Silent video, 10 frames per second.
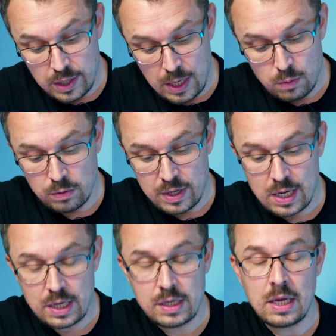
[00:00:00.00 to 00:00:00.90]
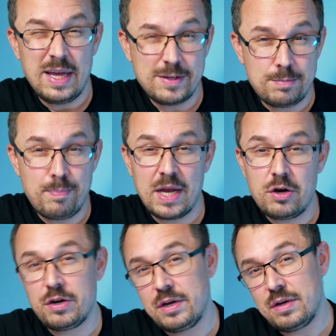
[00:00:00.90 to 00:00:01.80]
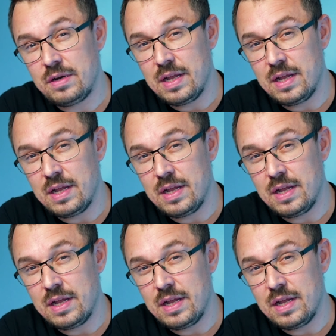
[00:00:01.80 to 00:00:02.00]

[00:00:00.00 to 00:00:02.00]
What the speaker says: Hero 9 is better